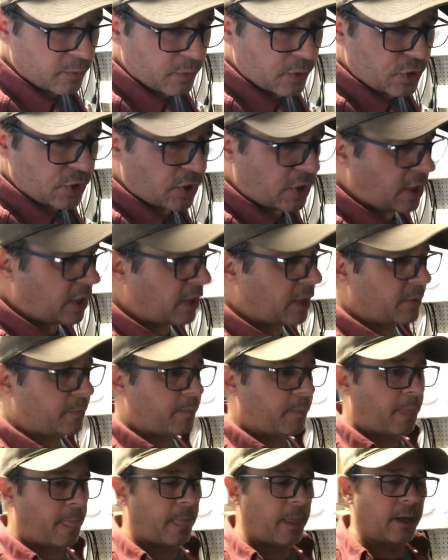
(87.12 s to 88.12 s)
machine,
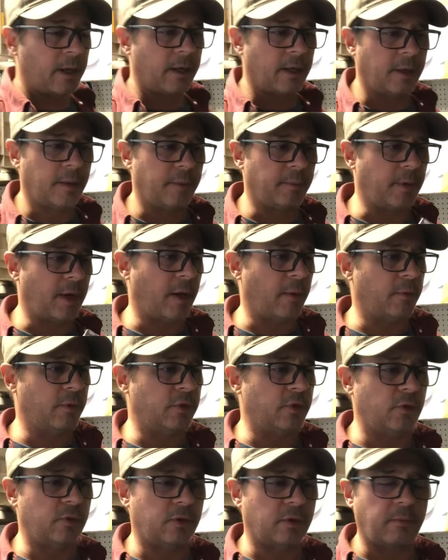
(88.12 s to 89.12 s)
I
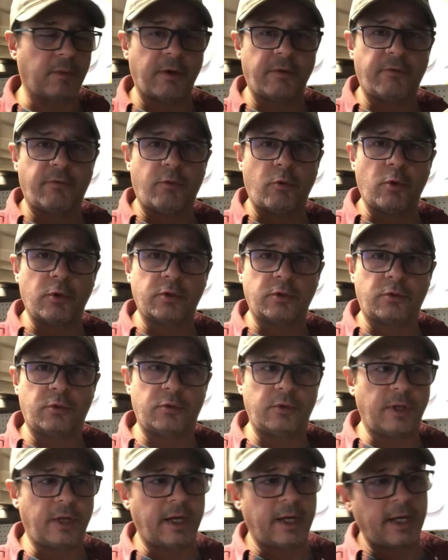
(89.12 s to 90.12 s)
was using my
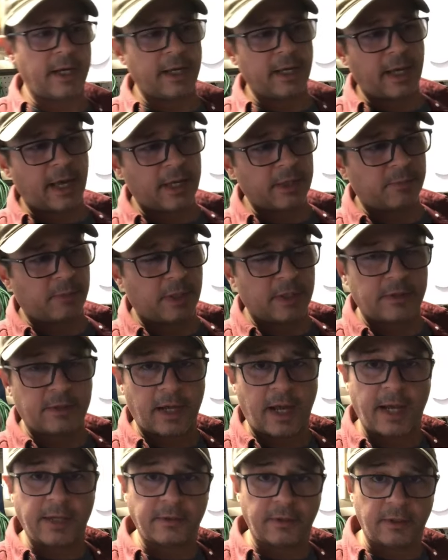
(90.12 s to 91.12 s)
Foster die as my
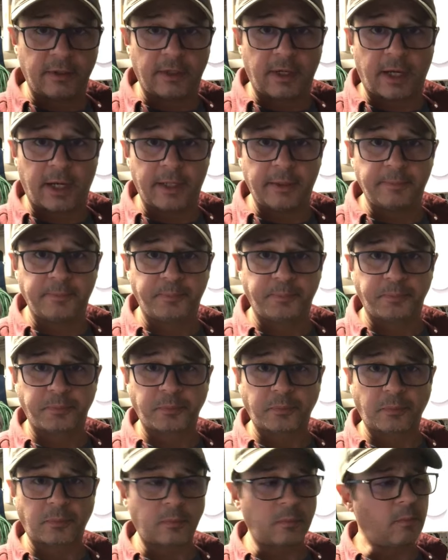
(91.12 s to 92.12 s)
sizing die.
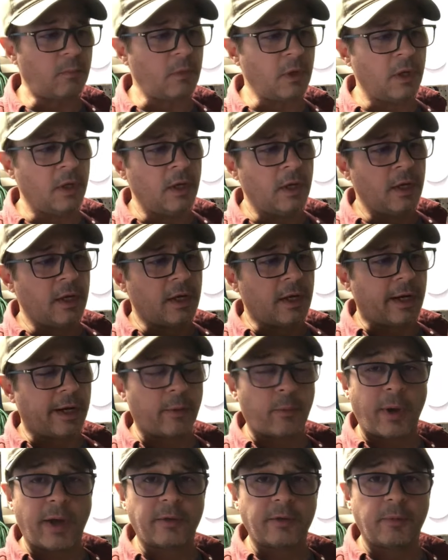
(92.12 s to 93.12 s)
I
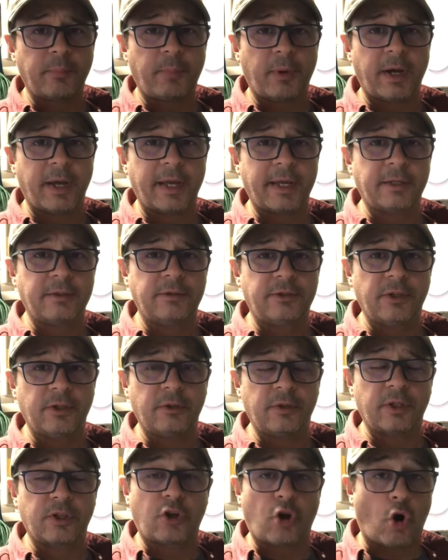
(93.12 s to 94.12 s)
wound up buying a
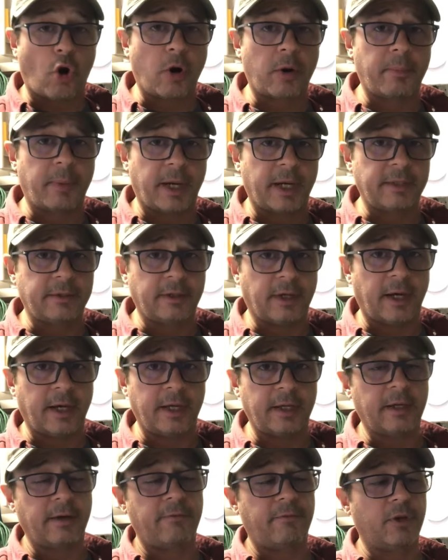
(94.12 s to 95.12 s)
Dillon carbide
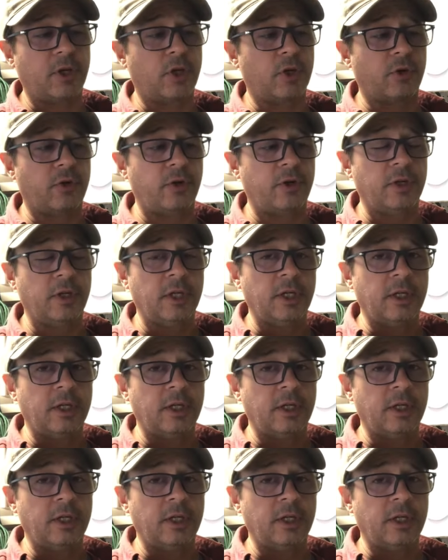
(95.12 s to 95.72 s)
die. I figured